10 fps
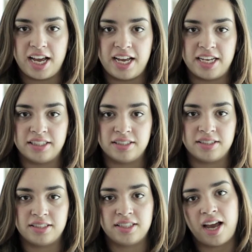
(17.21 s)
and
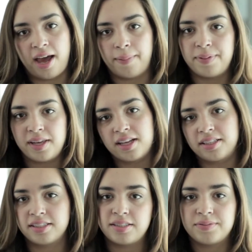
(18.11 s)
happy at the
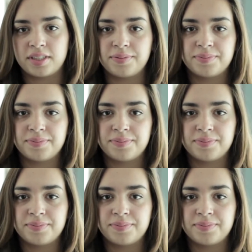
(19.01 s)
same time.